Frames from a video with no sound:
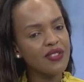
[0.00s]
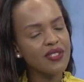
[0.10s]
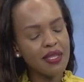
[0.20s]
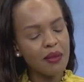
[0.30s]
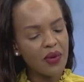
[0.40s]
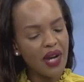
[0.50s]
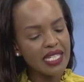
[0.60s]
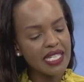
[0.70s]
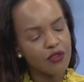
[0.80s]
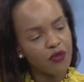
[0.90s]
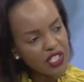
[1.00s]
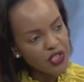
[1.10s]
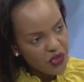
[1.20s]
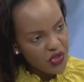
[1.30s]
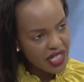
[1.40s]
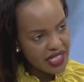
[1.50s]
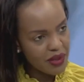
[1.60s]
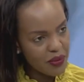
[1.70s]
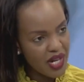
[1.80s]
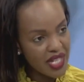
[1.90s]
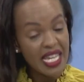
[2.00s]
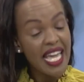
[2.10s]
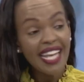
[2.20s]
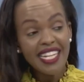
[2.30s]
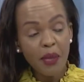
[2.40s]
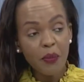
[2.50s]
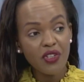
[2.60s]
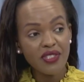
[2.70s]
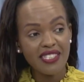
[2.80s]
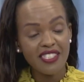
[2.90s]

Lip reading: You see, the brand, first you've created a brand, and it's a process.